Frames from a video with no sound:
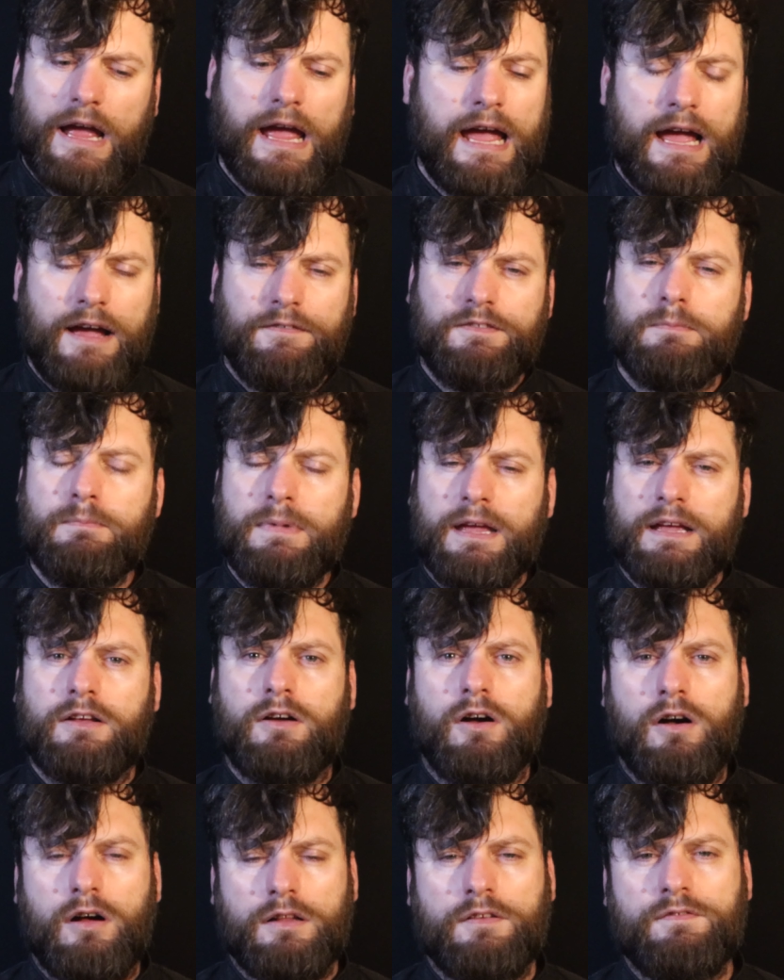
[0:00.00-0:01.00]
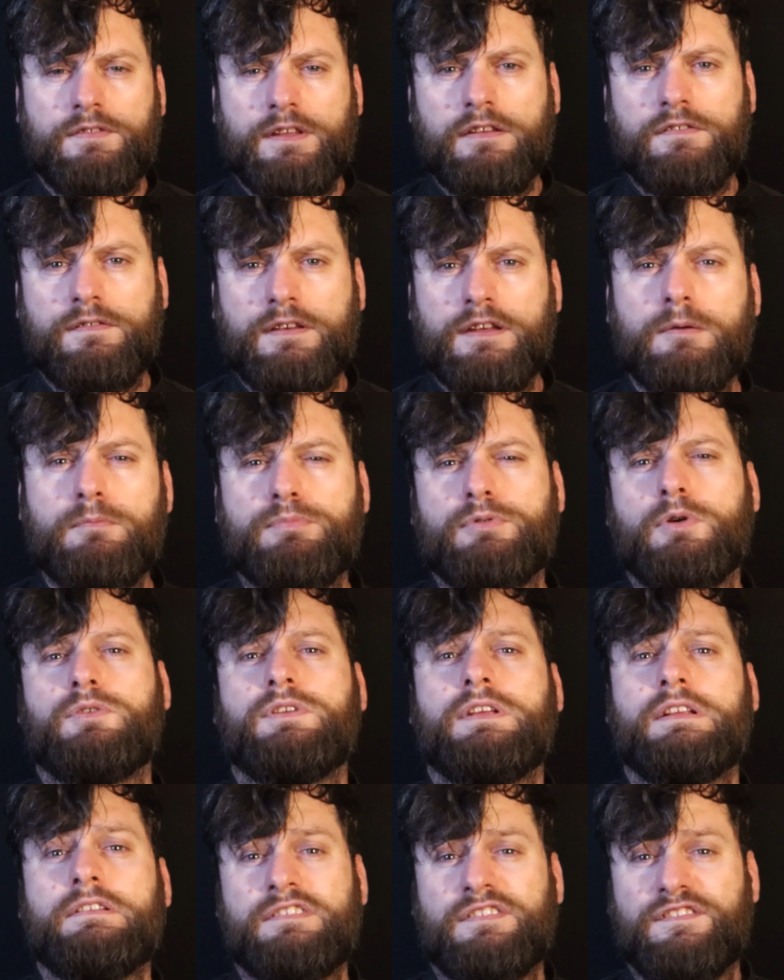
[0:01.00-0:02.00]
I have to make all of these vegan
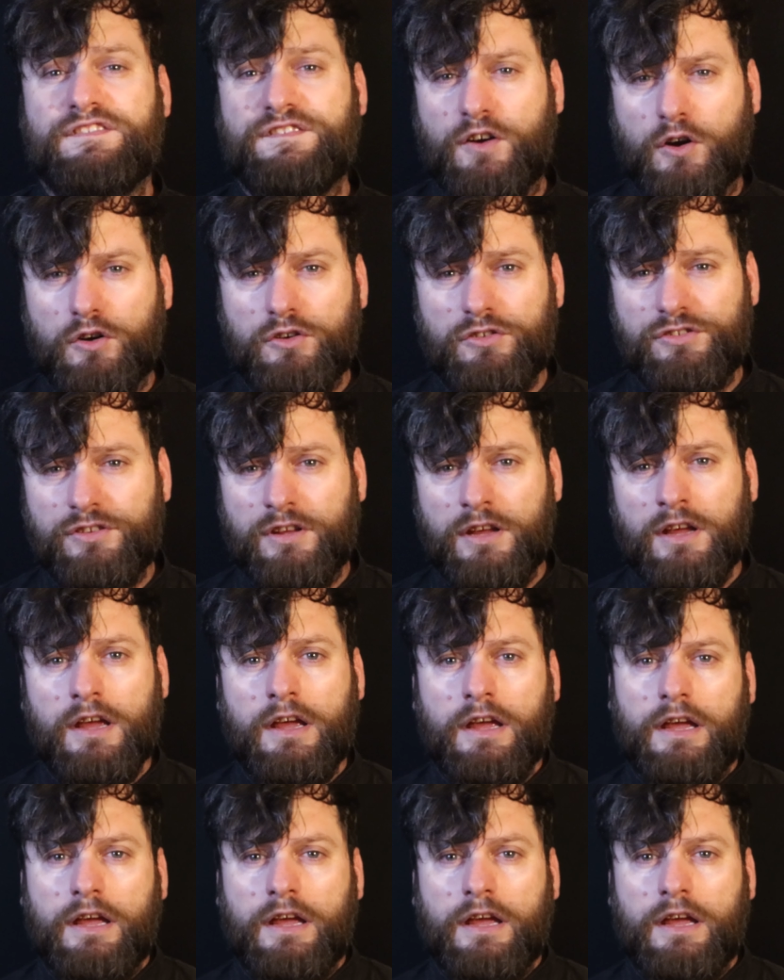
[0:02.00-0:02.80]
proteins first